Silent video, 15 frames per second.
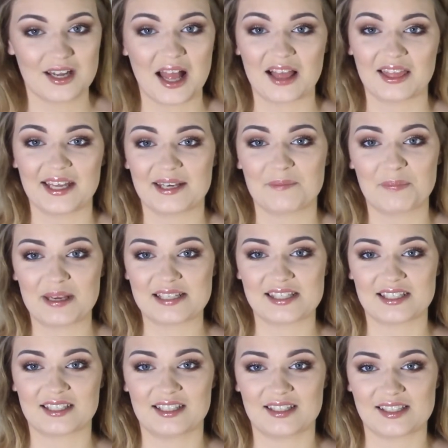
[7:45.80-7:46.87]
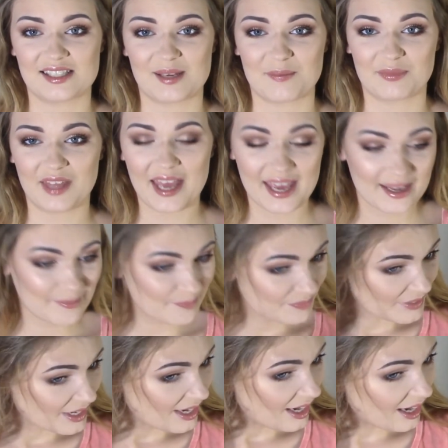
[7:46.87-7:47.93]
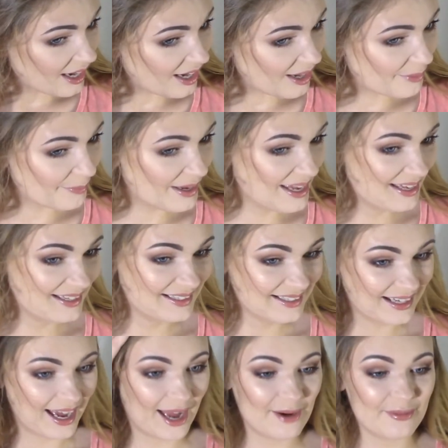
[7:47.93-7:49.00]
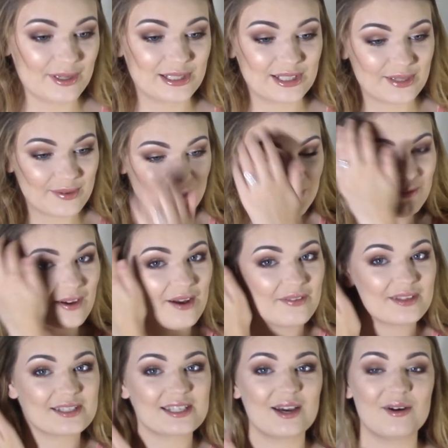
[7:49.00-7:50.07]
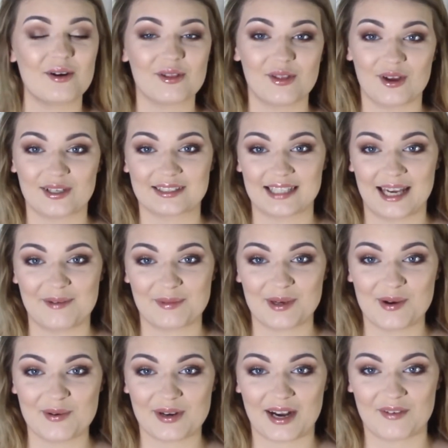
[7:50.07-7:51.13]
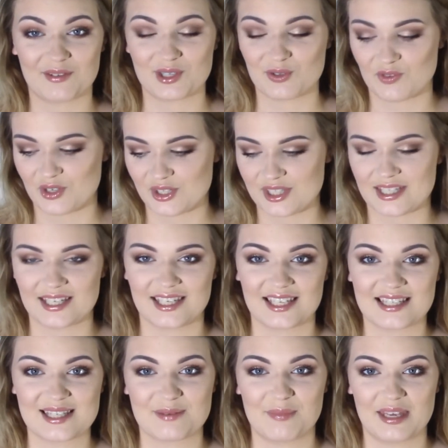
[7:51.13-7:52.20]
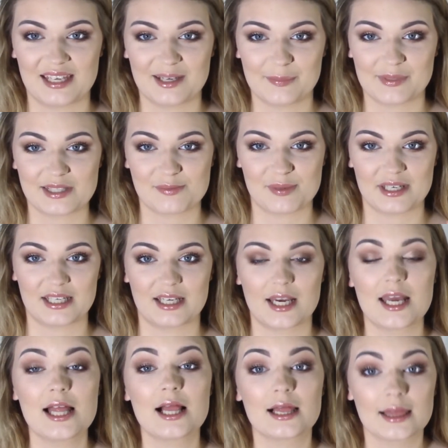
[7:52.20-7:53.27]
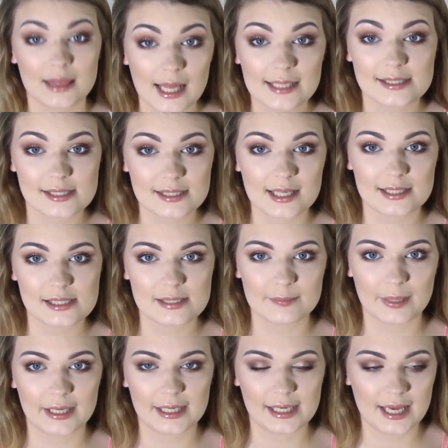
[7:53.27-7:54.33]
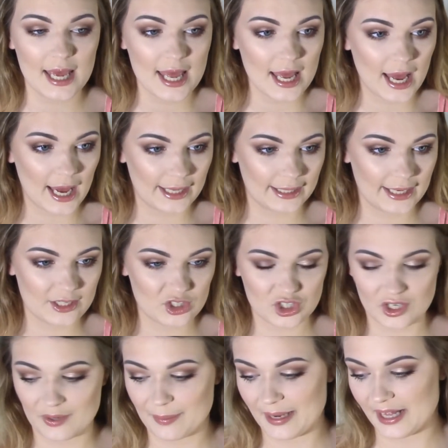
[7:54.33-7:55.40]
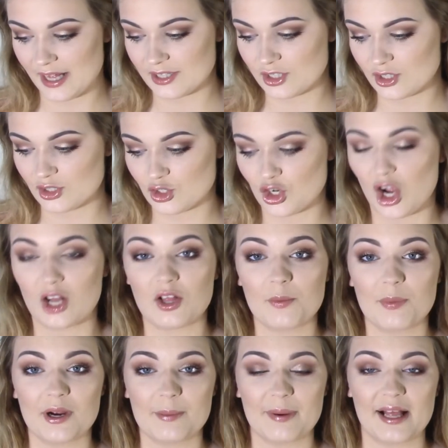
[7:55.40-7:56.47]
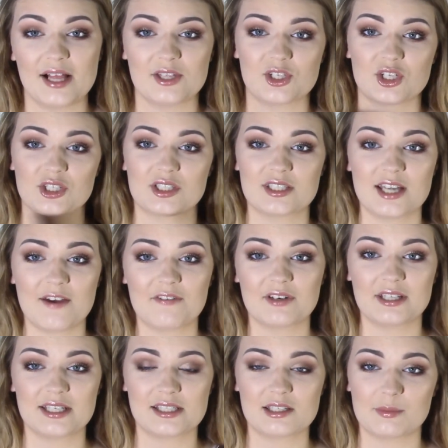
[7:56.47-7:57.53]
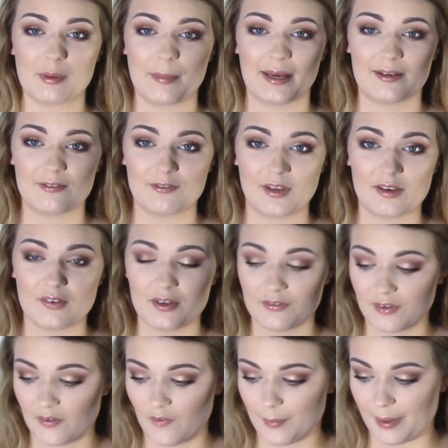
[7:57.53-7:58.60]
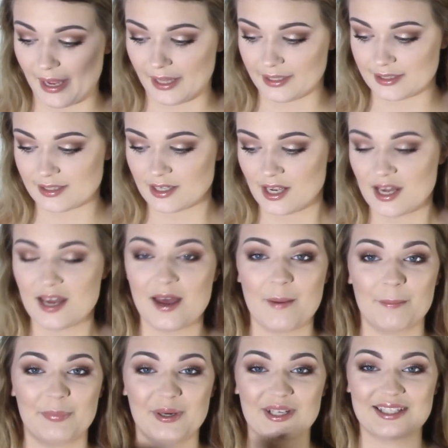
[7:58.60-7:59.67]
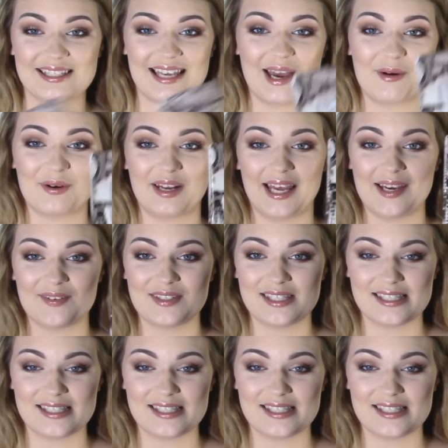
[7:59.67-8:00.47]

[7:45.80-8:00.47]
like basically the same thing. I wish I would have found this out a long time ago when I was first getting into makeup and spending lots and lots of money on eyeshadow palettes. The chocolate bar palettes are definitely some of my favorite palettes, but I would have to